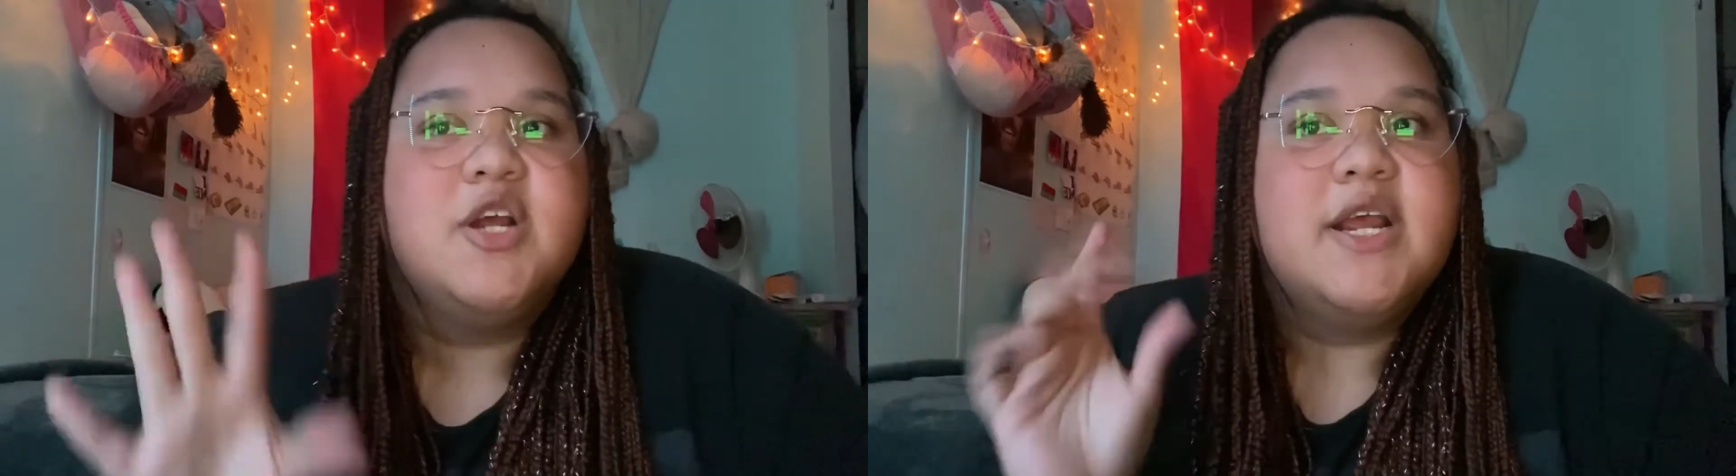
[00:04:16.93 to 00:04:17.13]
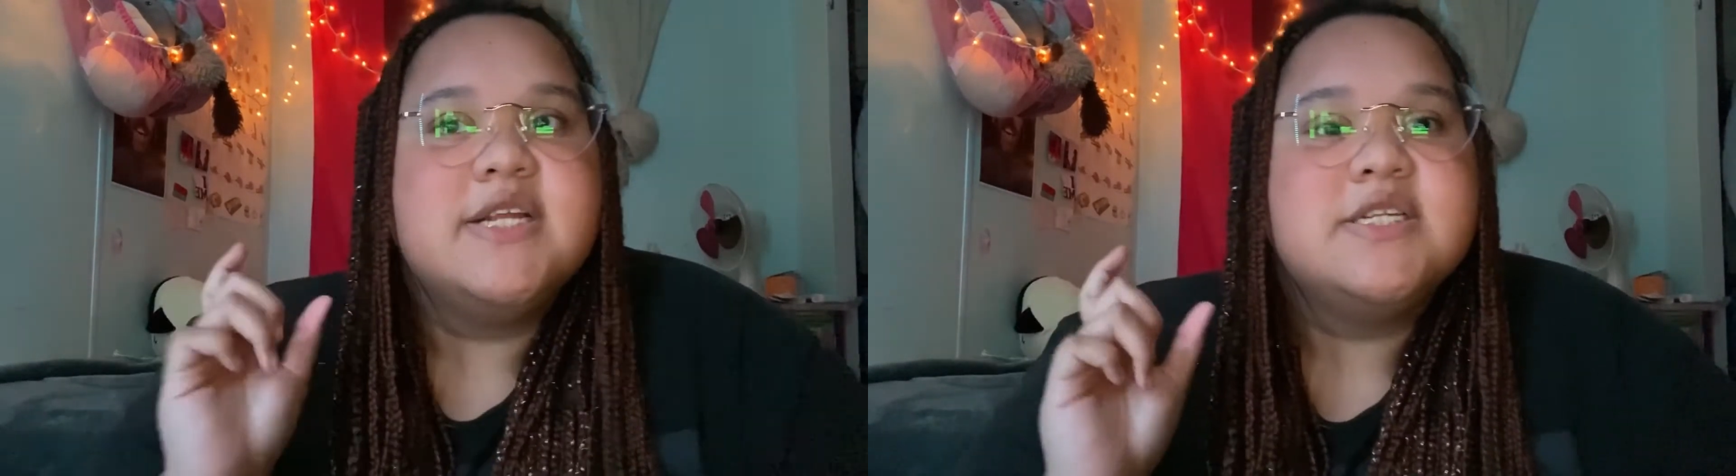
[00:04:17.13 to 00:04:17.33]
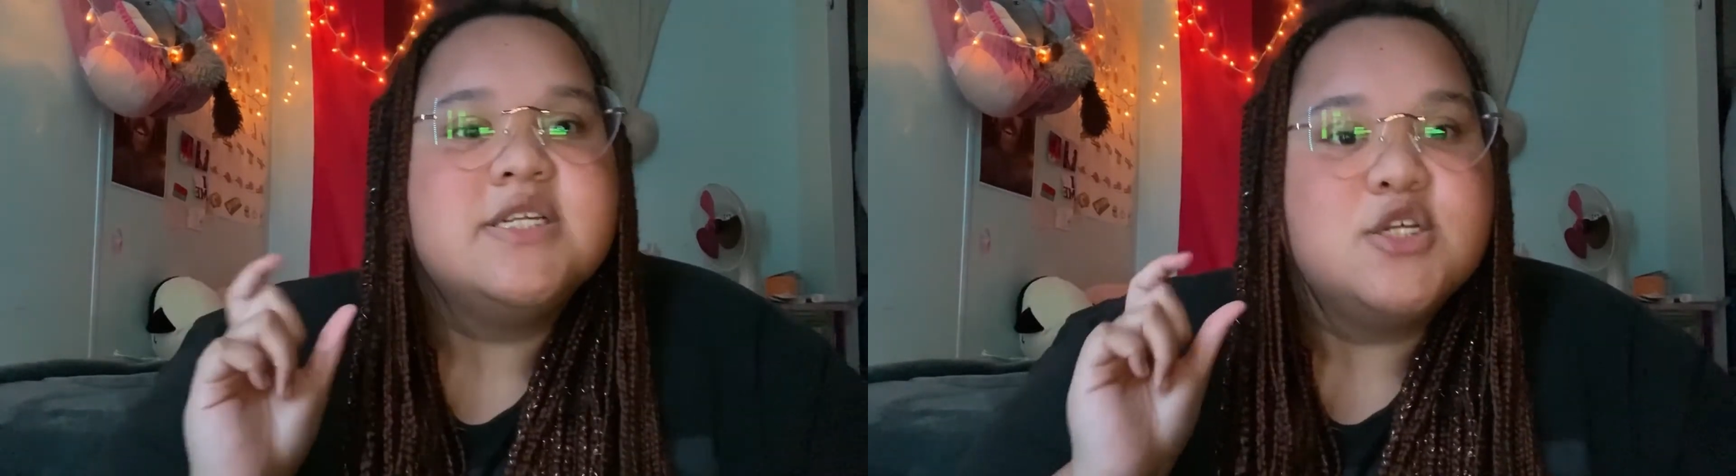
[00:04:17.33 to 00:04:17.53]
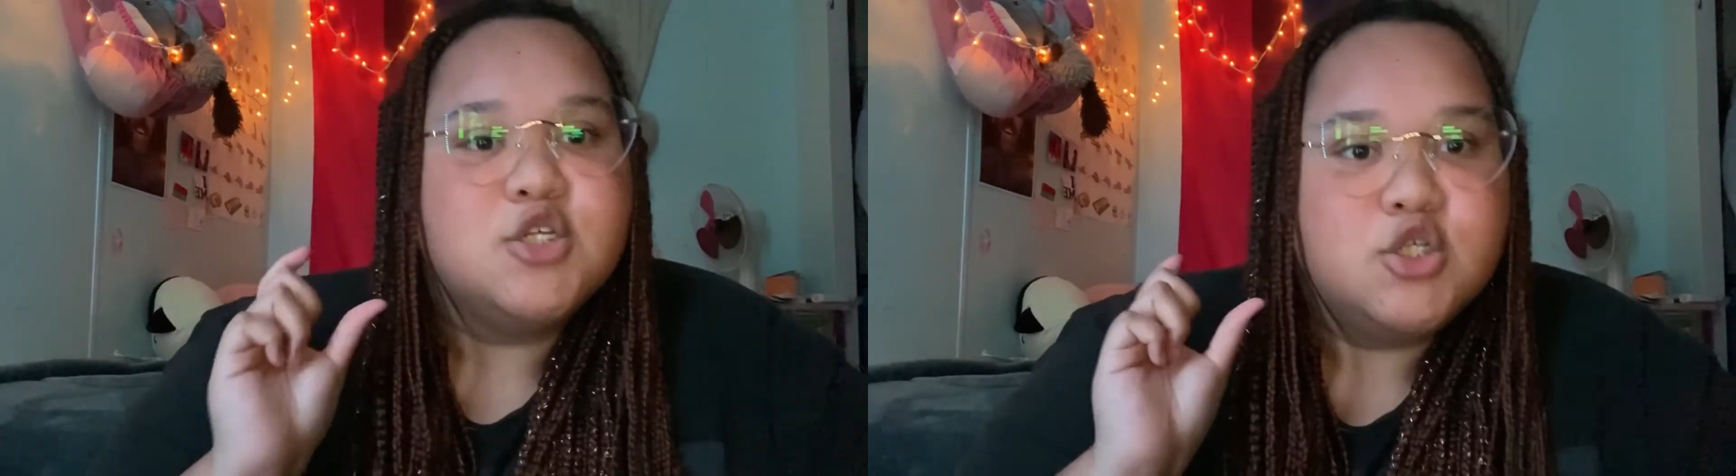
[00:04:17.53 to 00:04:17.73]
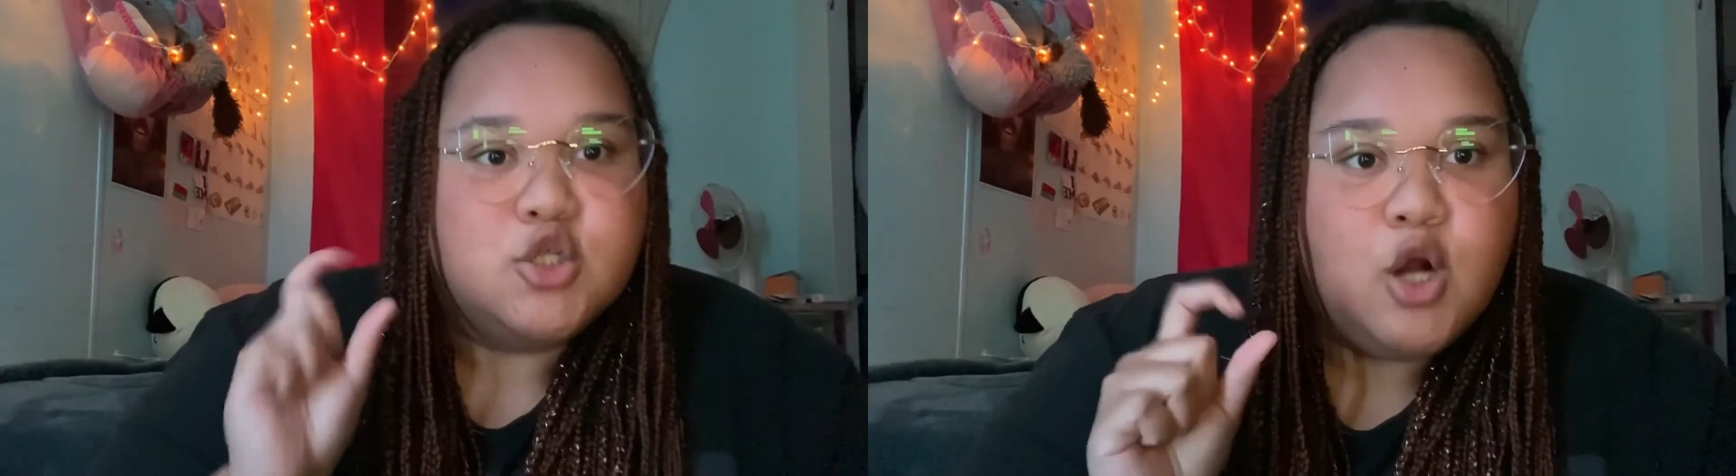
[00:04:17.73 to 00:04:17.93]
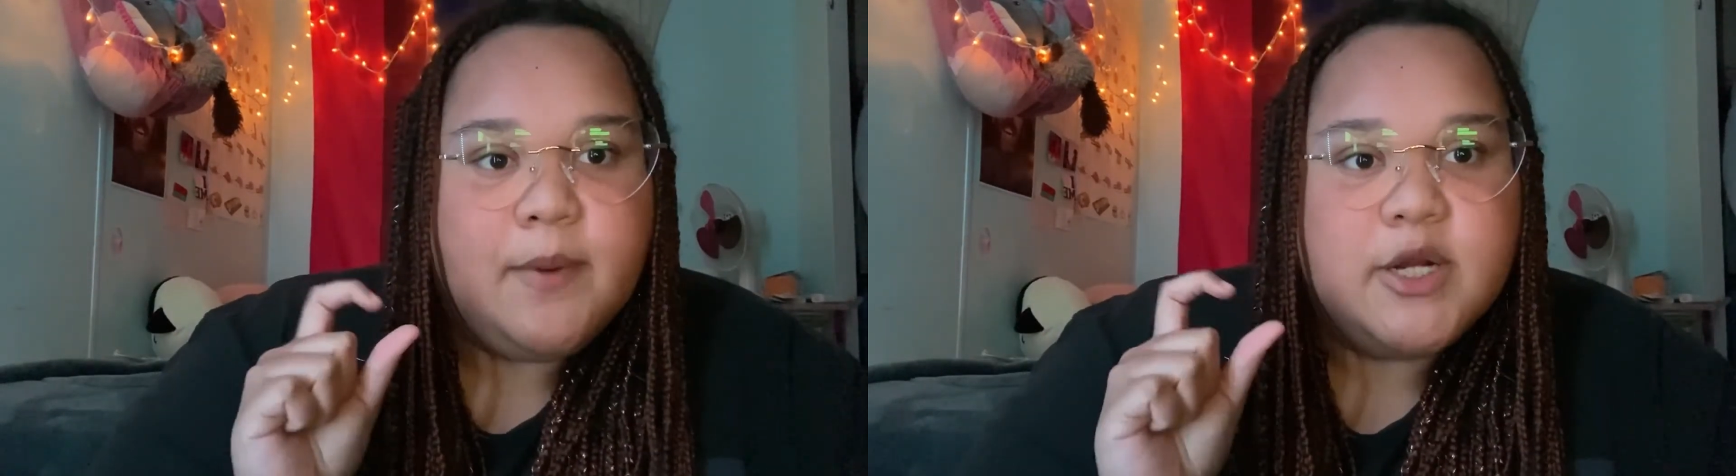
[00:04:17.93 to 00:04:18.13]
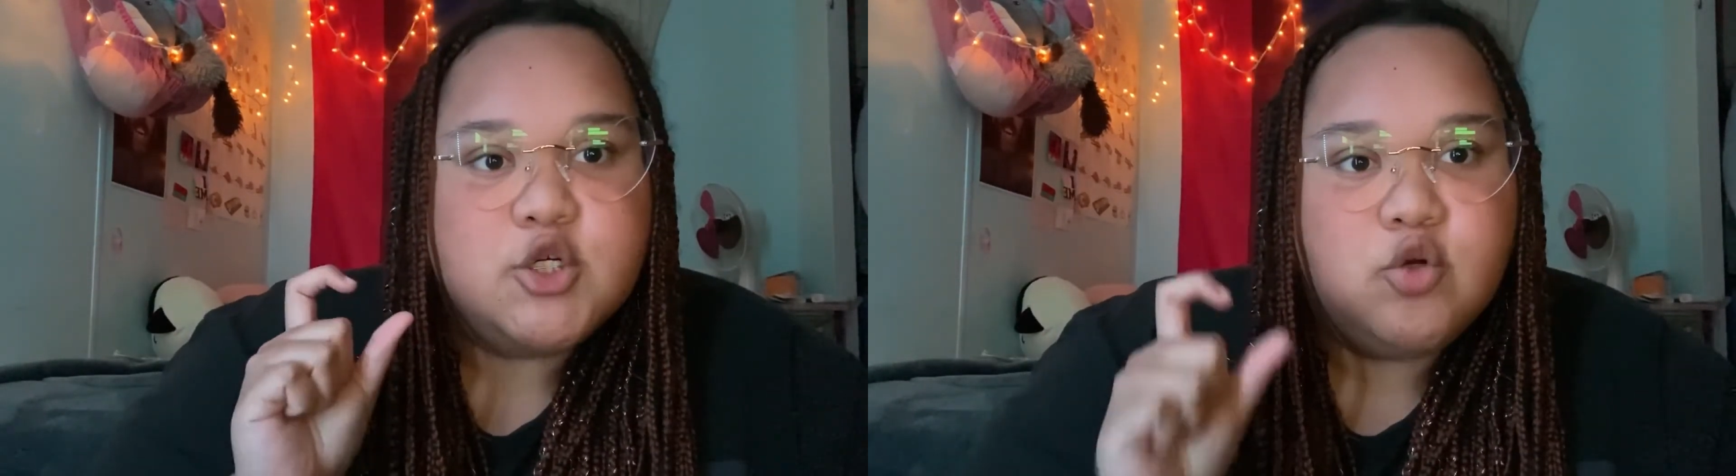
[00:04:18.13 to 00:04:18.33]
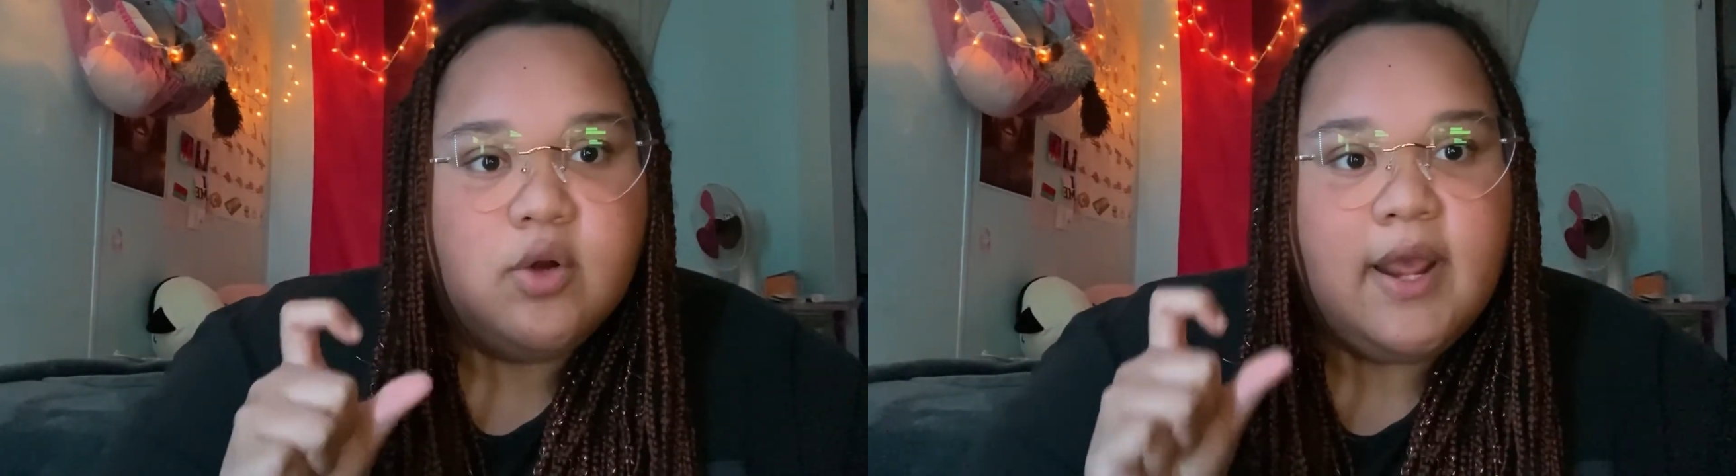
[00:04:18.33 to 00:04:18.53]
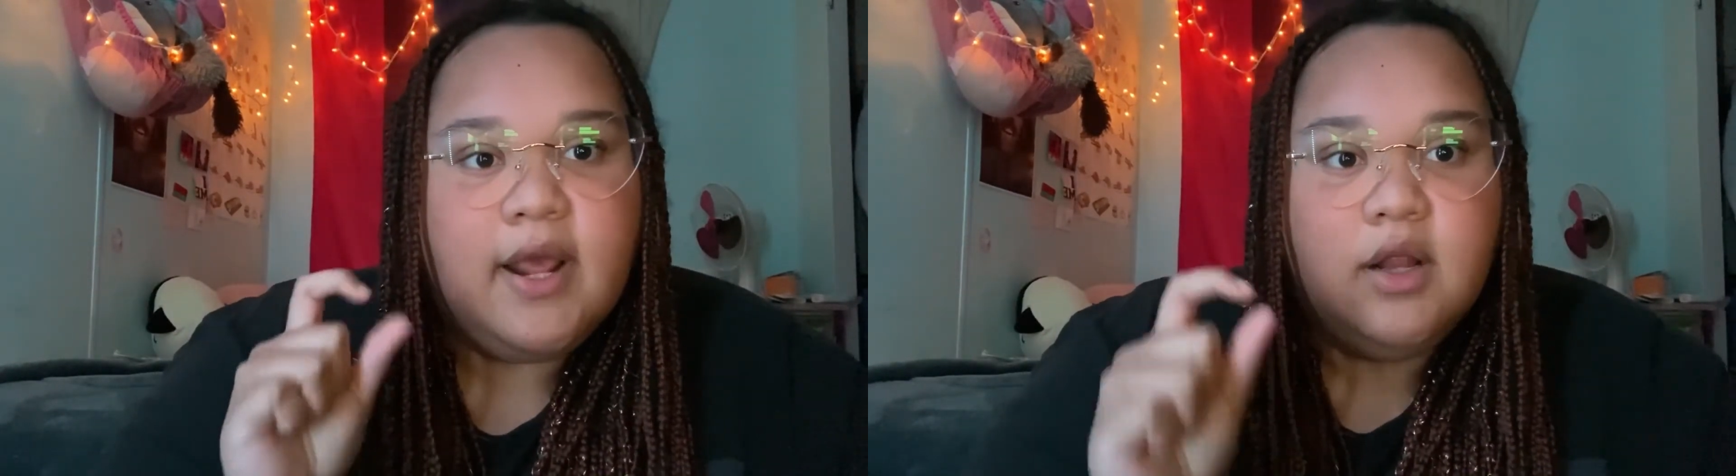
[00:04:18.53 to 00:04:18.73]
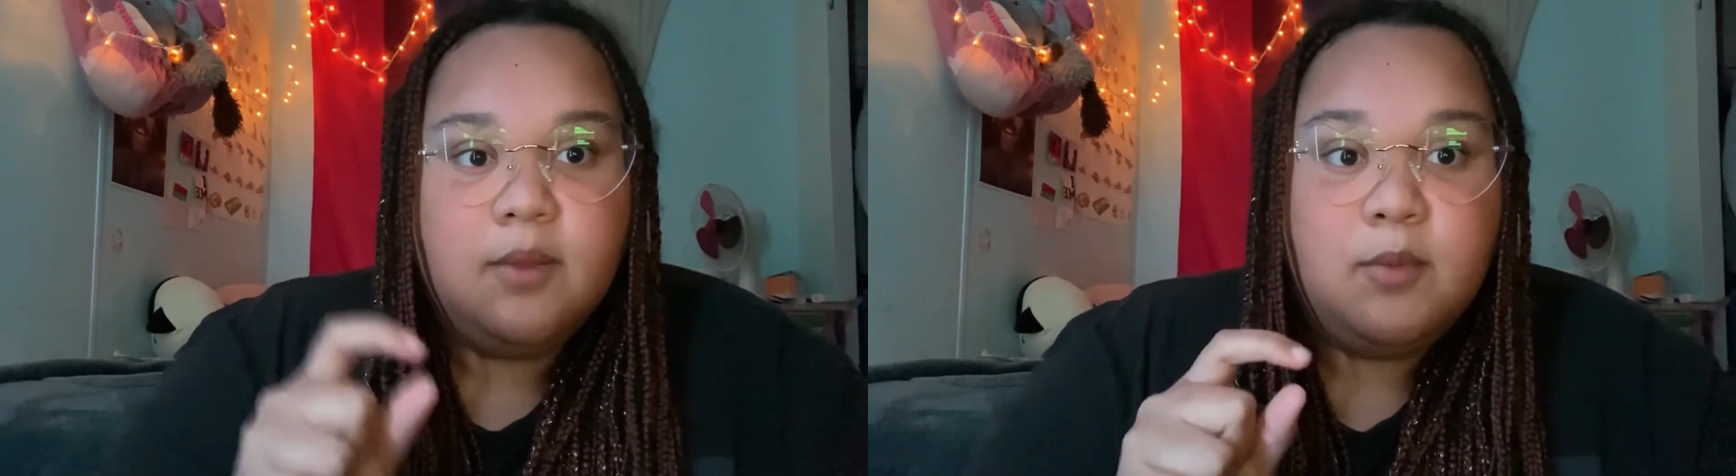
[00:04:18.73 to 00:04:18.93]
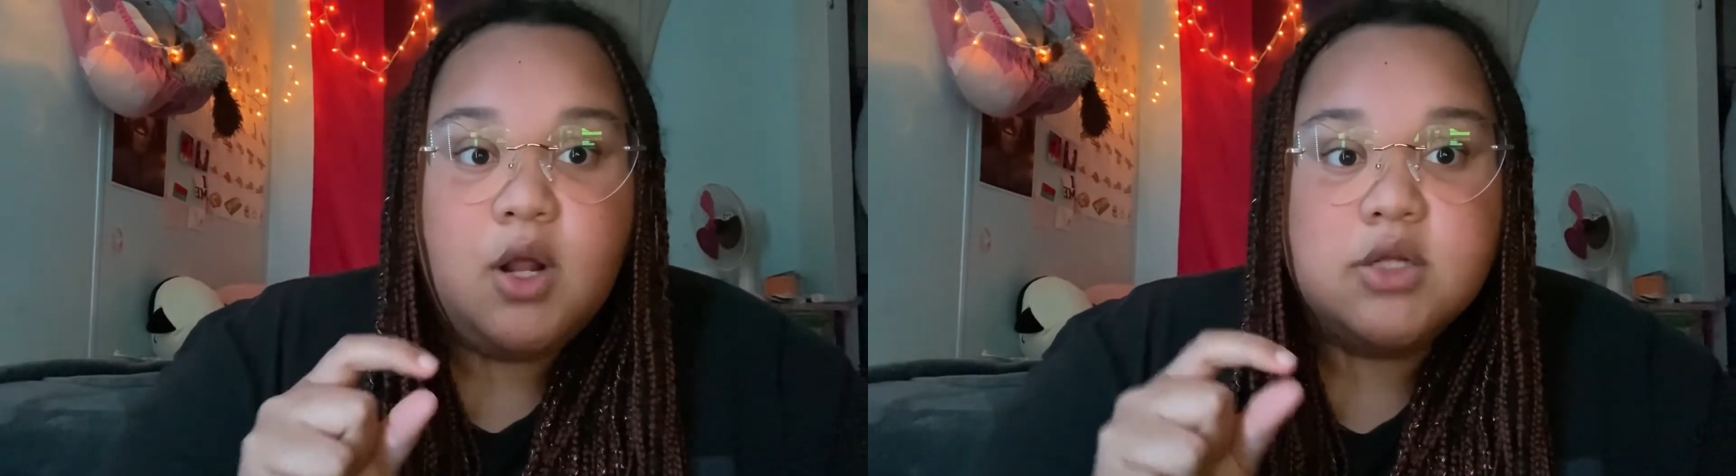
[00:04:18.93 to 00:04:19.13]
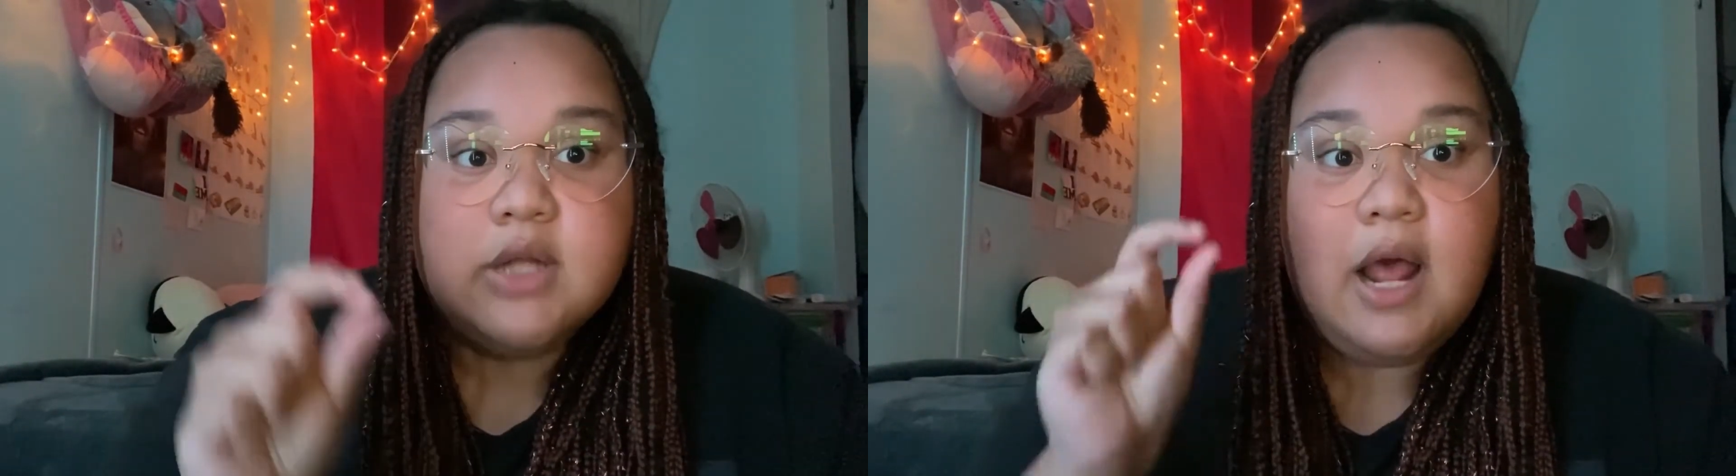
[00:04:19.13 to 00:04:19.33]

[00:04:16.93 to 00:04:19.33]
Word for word: It's strawberry shortcake lip gloss.